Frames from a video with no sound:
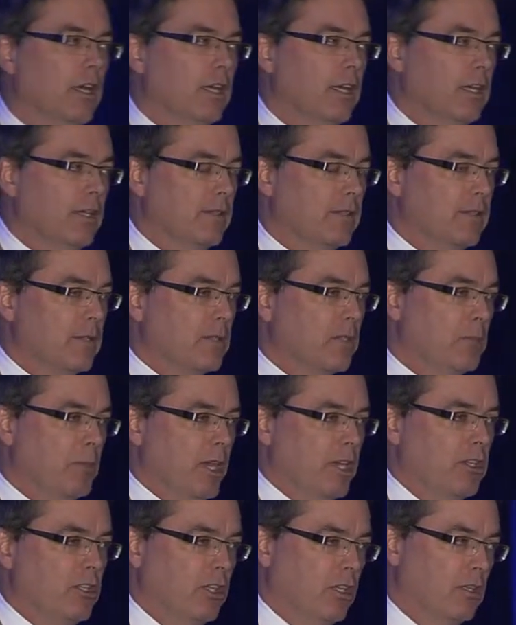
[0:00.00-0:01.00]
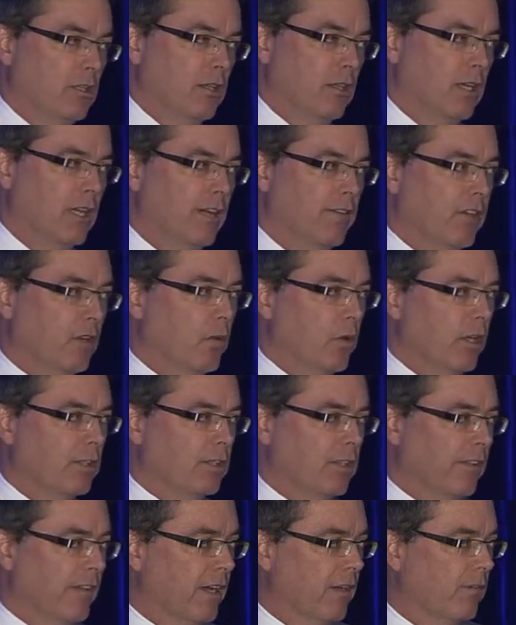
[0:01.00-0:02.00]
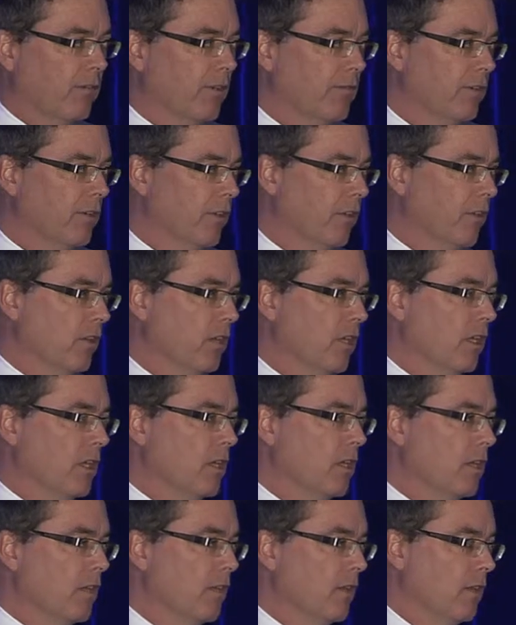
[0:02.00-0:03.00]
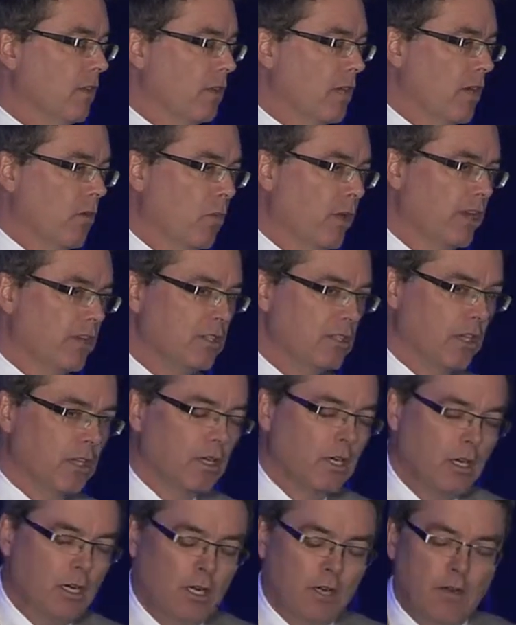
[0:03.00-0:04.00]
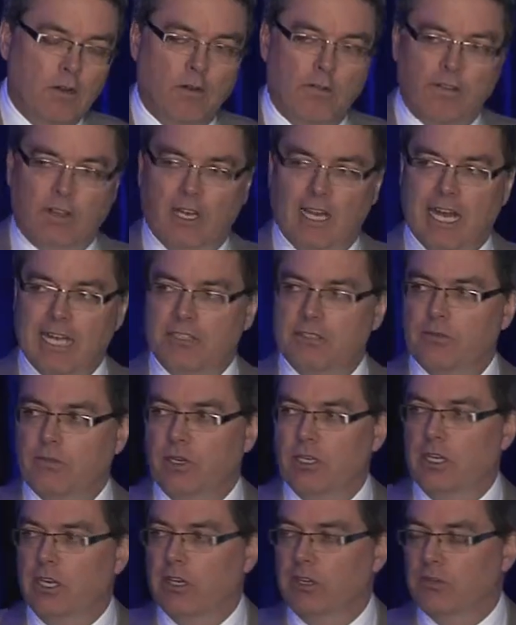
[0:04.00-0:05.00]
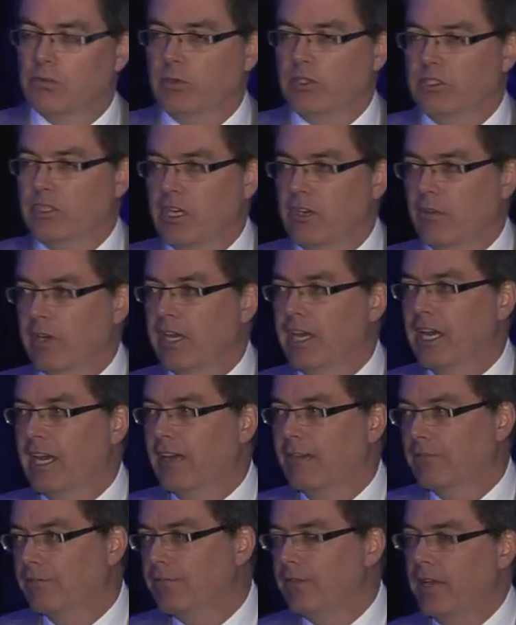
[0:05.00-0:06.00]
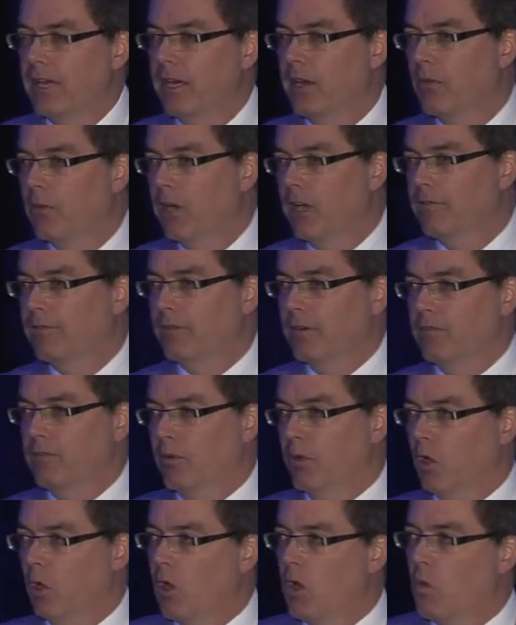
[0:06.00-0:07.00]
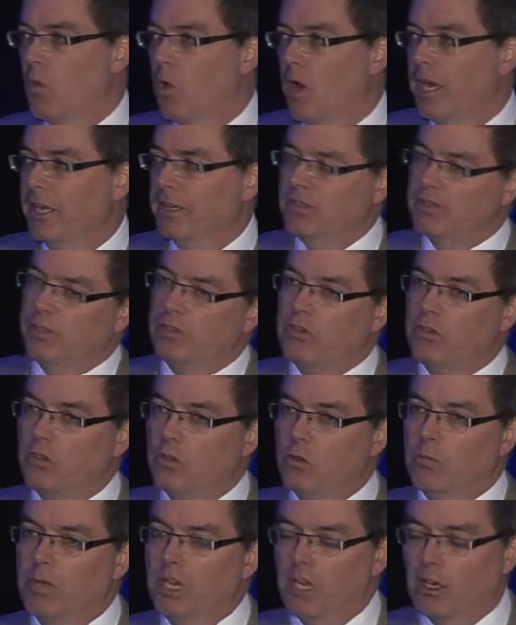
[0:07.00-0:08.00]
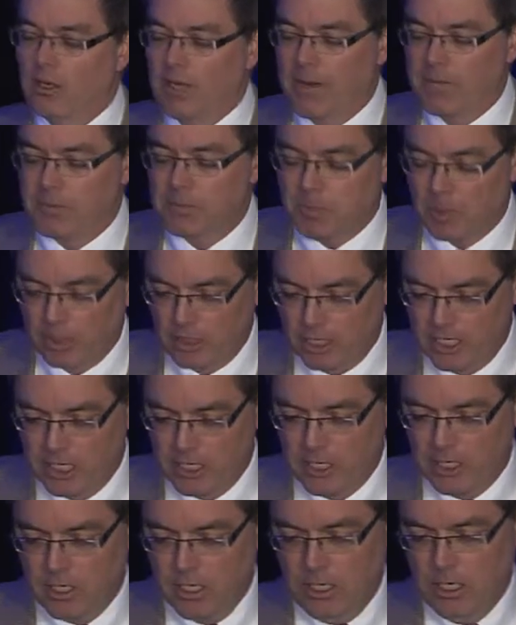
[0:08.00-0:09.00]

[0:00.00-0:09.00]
in suspension. And having worked on that river in the winter, over the last 3 years, we generally have anywhere from below 1 to 2 milligrams per liter.